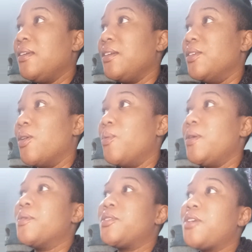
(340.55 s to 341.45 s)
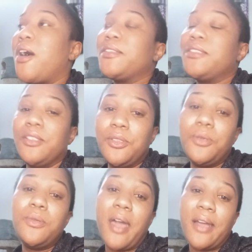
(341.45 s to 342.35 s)
You know, we were taught to
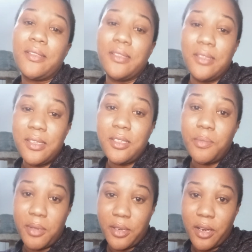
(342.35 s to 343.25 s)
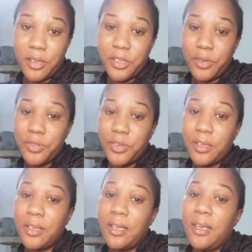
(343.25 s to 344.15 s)
do that, to discipline our
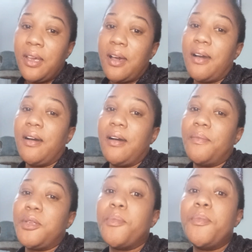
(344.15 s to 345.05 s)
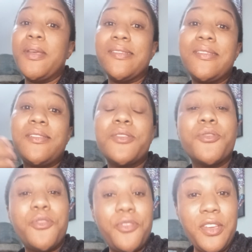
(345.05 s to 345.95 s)
children, to
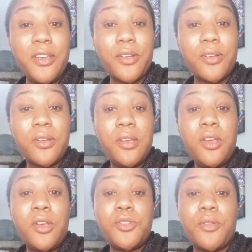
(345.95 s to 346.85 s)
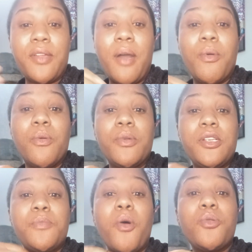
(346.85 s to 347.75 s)
instill fear, so that when we
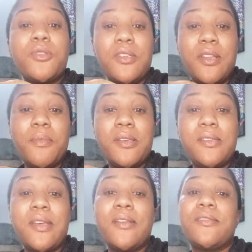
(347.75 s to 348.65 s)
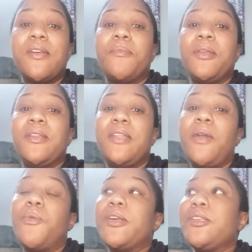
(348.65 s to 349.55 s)
spoke to them and said something,
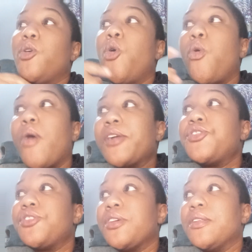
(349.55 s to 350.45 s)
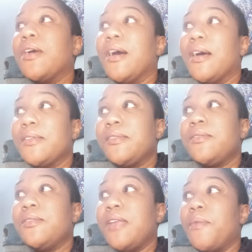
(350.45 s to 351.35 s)
they wouldn't question
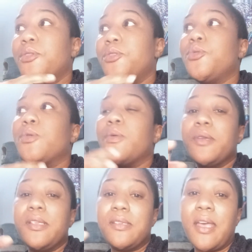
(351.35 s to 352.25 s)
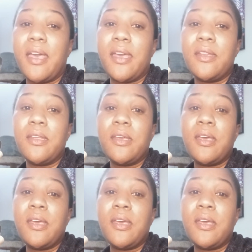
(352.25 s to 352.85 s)
us. They would do what we said.